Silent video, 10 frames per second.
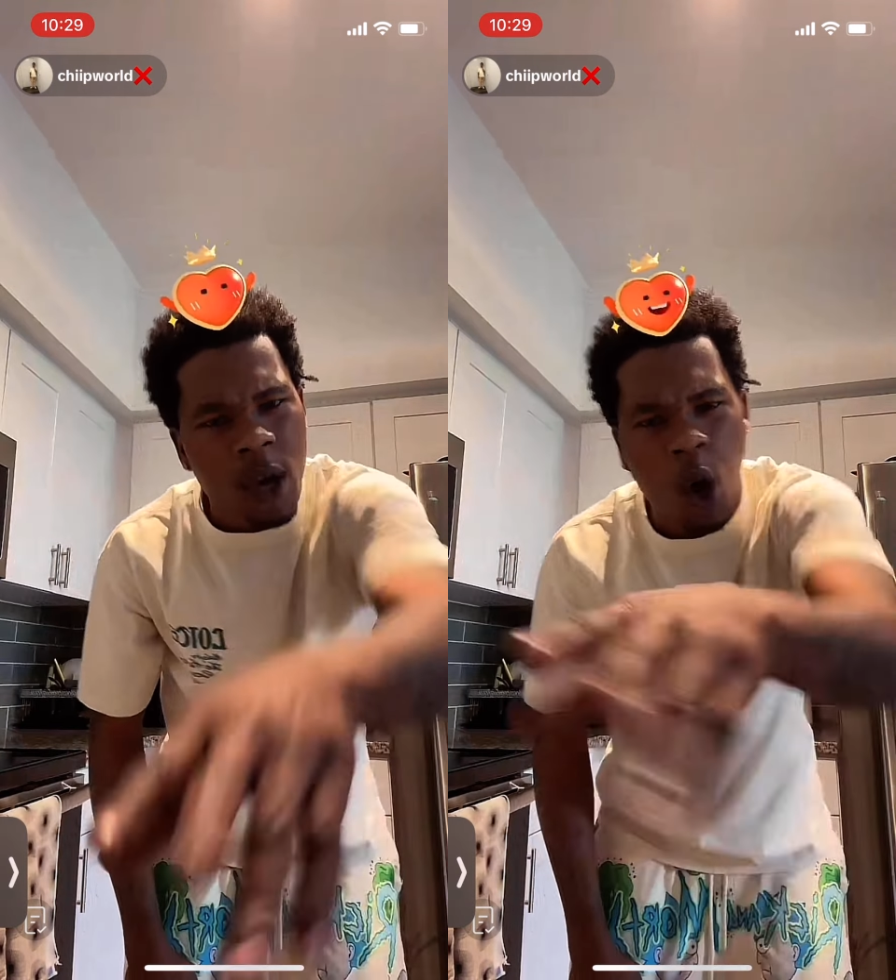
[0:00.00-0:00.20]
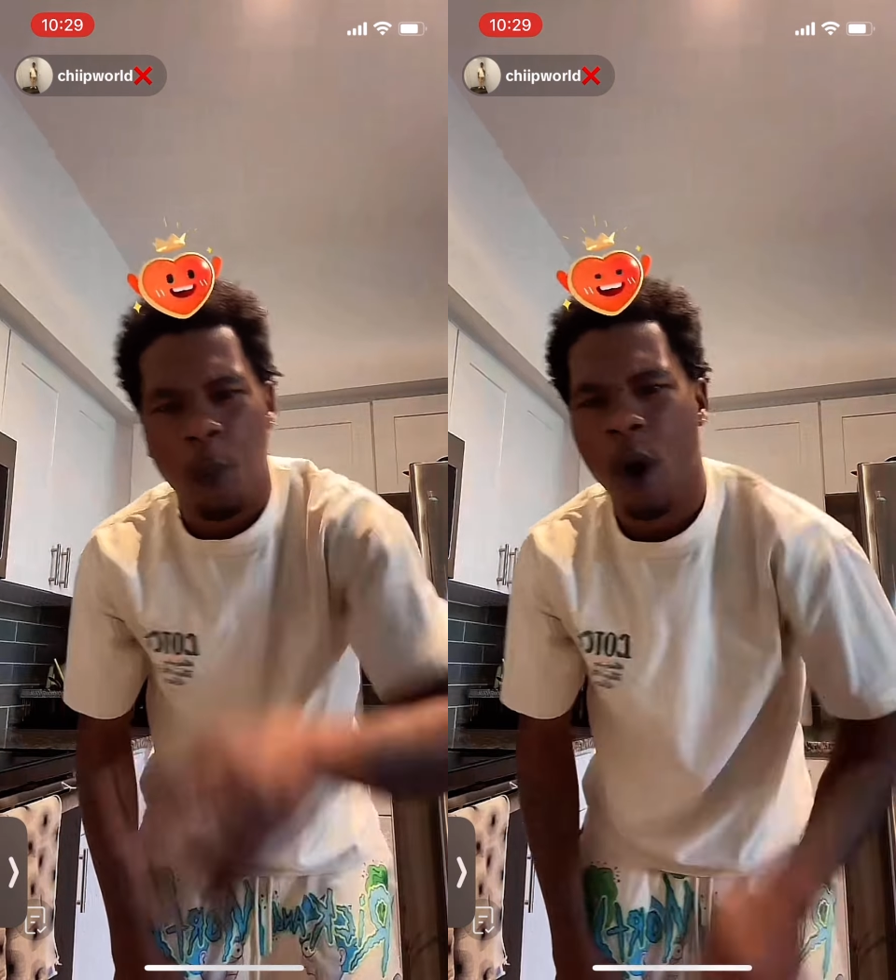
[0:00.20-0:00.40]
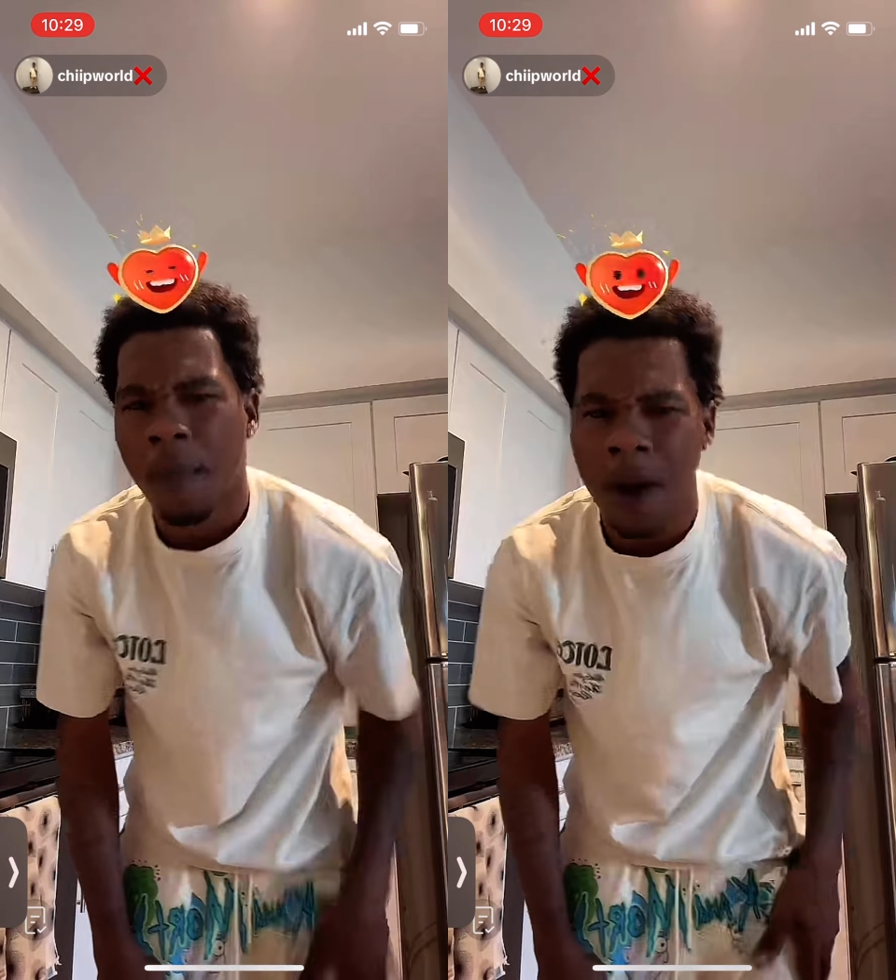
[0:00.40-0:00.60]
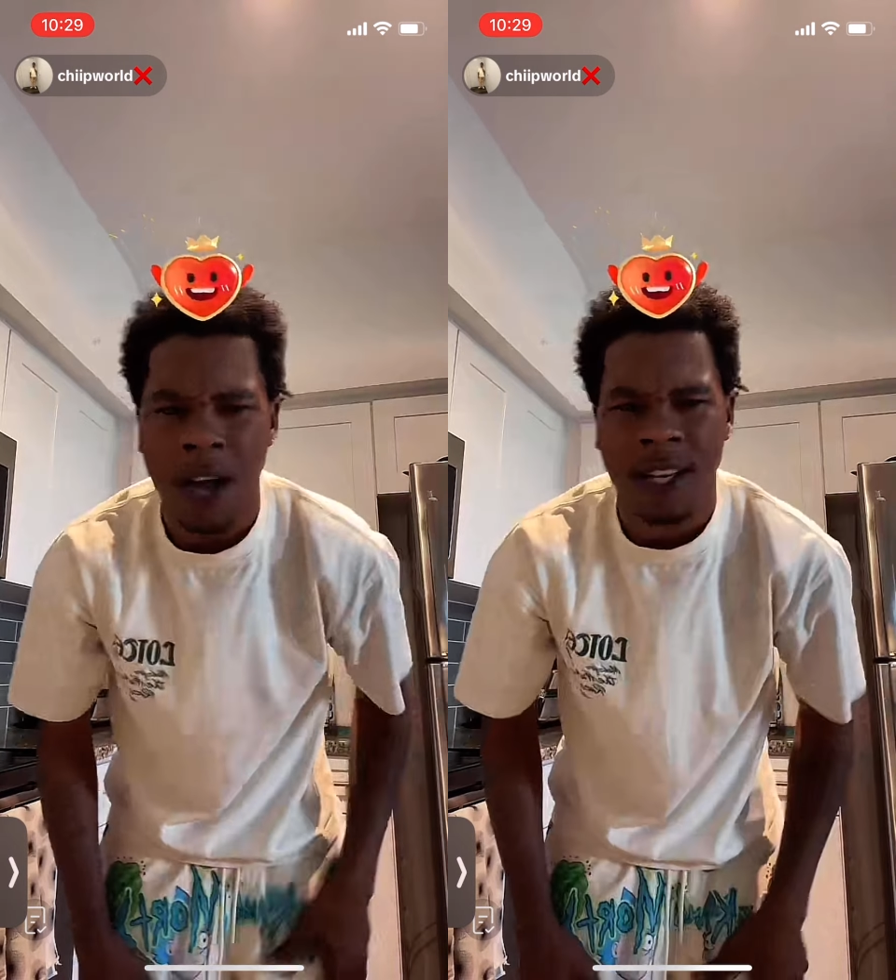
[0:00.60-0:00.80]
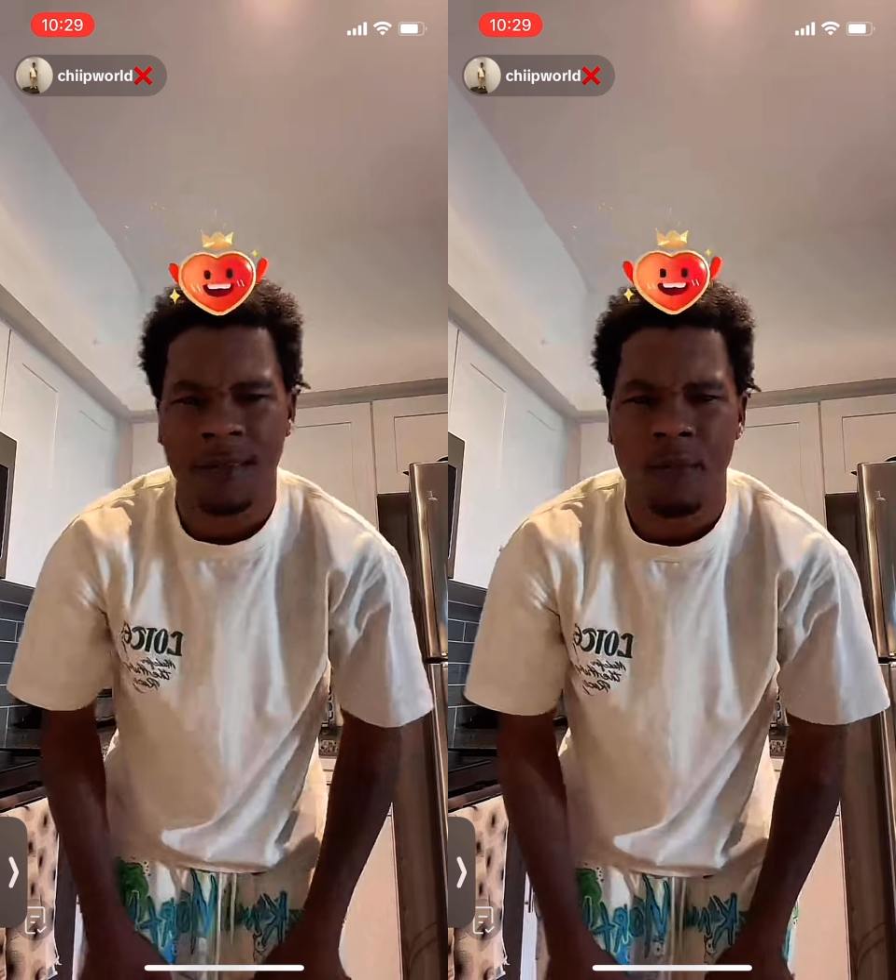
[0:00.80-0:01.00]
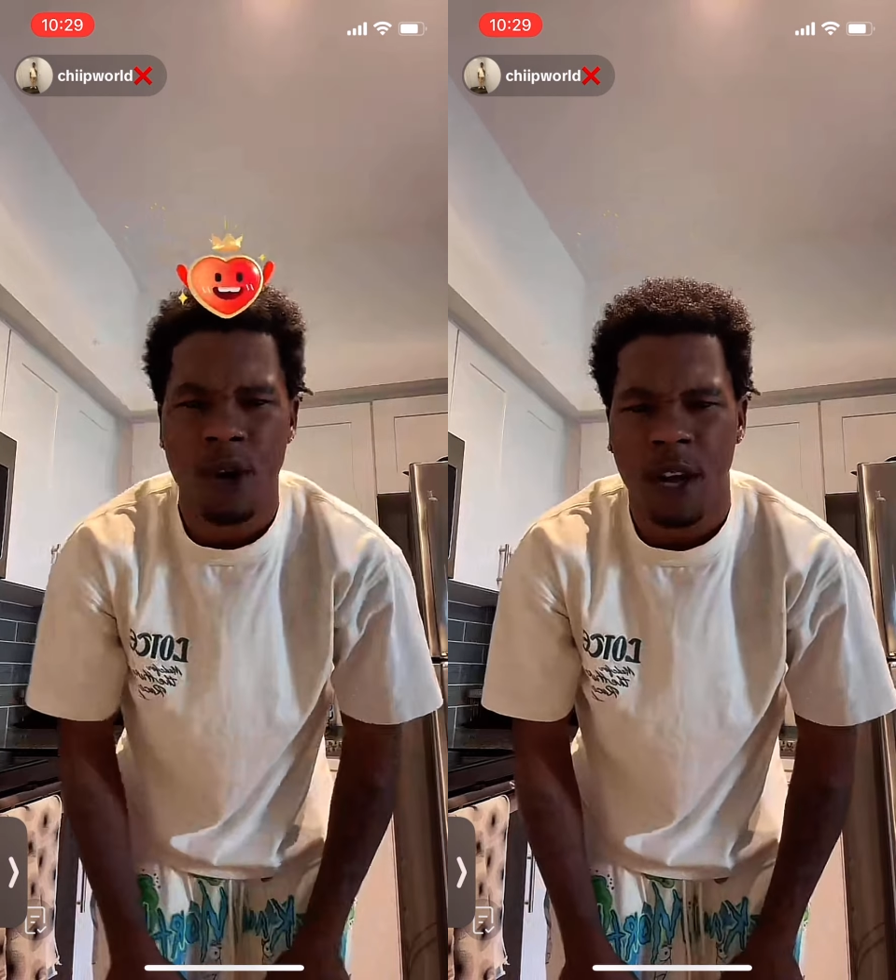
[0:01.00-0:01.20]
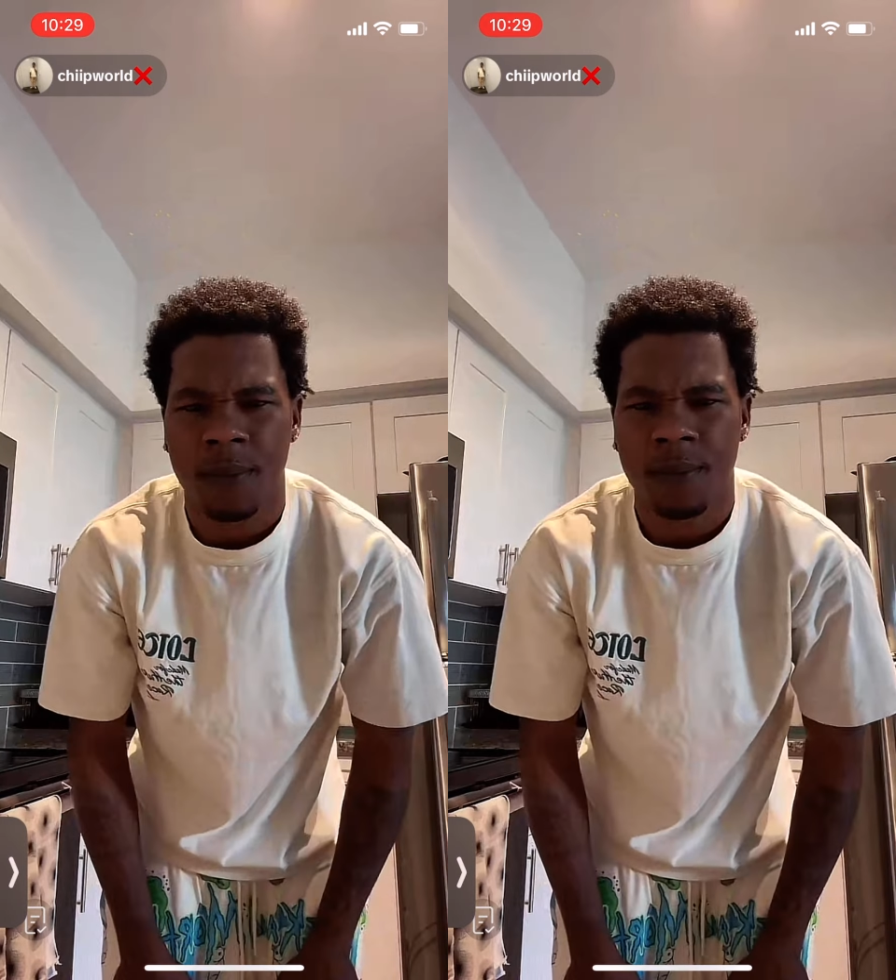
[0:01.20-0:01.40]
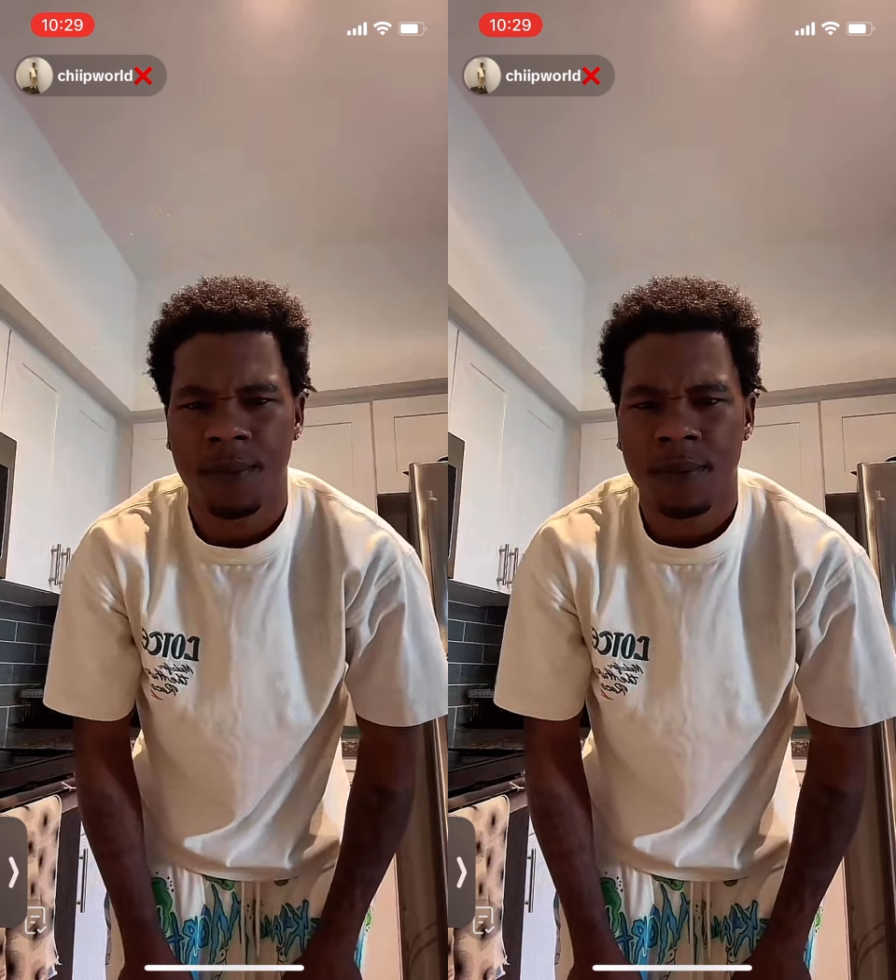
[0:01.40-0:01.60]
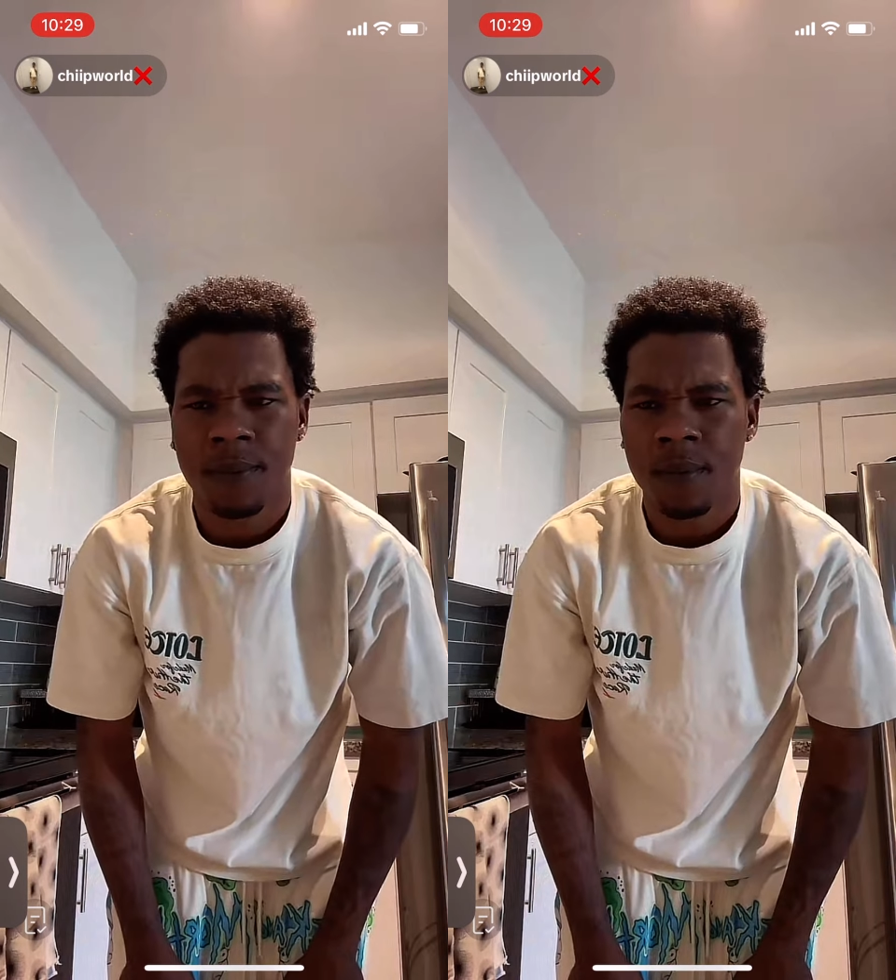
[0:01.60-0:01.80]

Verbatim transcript: wake up one morning, brother.